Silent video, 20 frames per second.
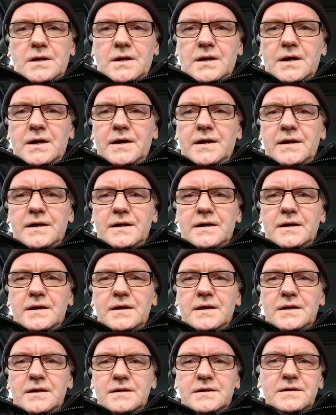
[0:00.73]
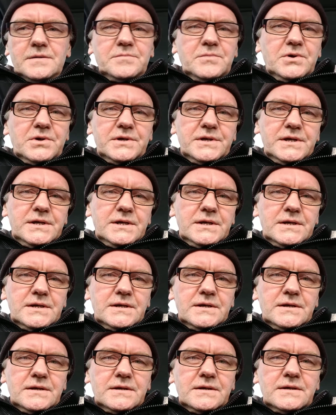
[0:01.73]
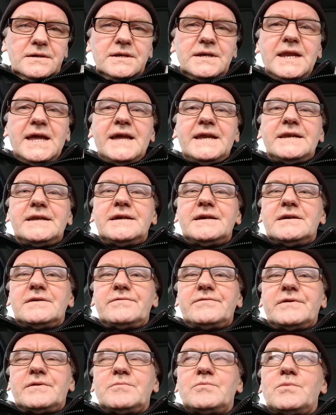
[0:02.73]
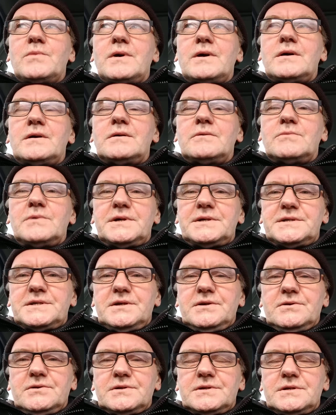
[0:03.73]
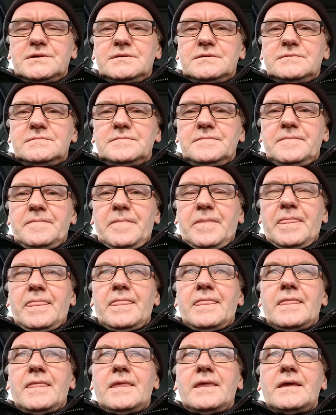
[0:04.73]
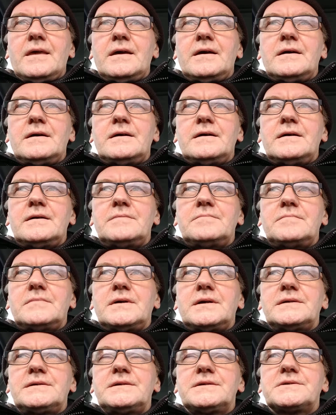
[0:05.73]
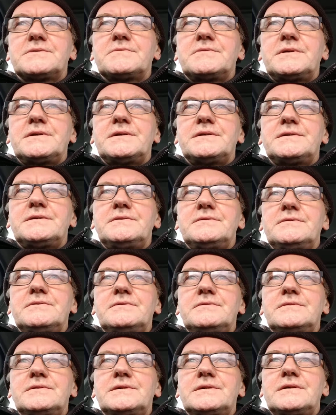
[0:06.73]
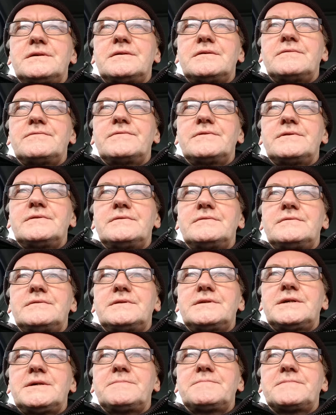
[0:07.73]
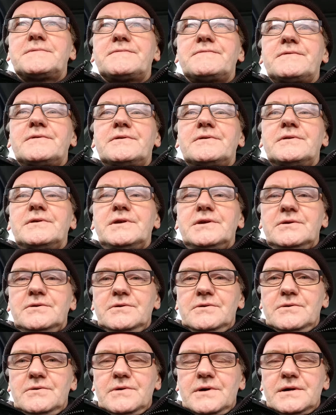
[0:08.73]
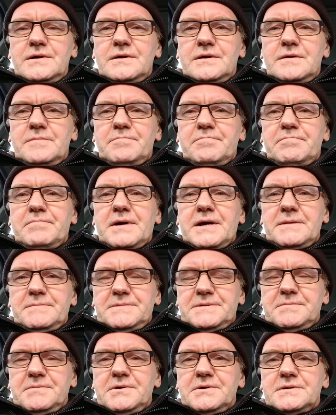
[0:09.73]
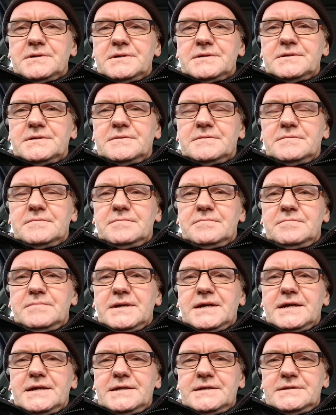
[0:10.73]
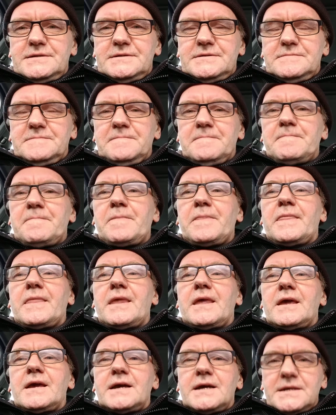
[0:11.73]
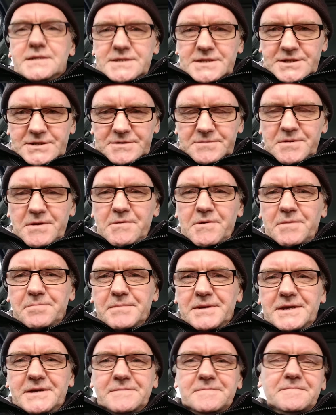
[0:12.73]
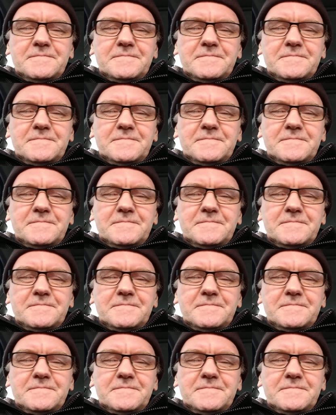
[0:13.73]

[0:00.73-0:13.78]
Hi, good morning. Len here from West Yorkshire. I just wanted to share a few tips for new pipe smokers, beginners. Excuse me 1 minute.